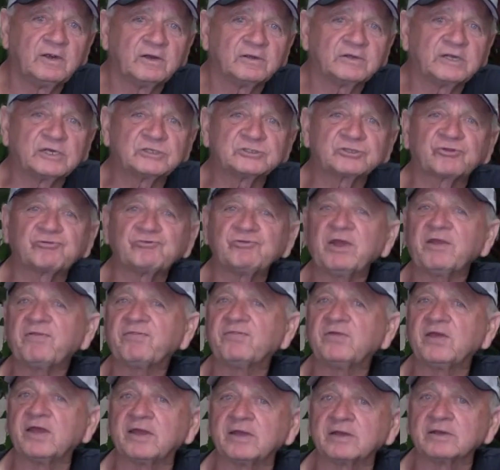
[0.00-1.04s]
there's 3
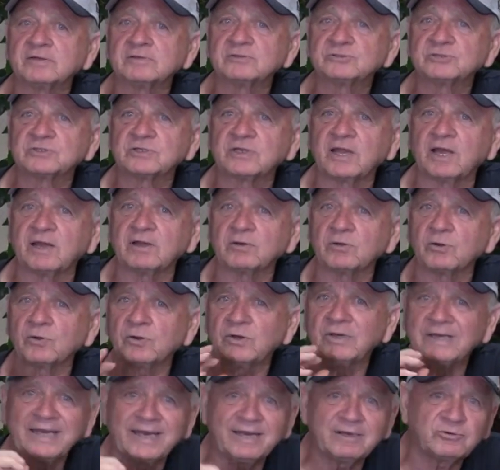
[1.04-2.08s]
things that
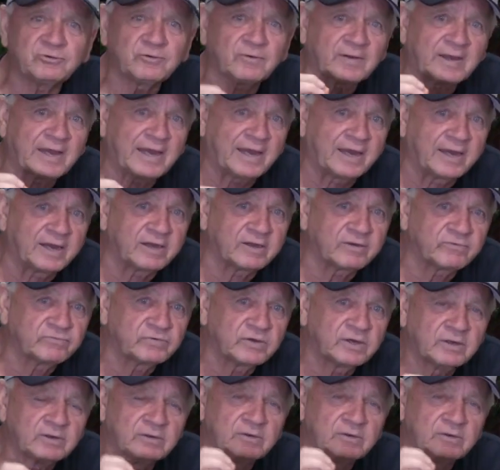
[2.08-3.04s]
you need to have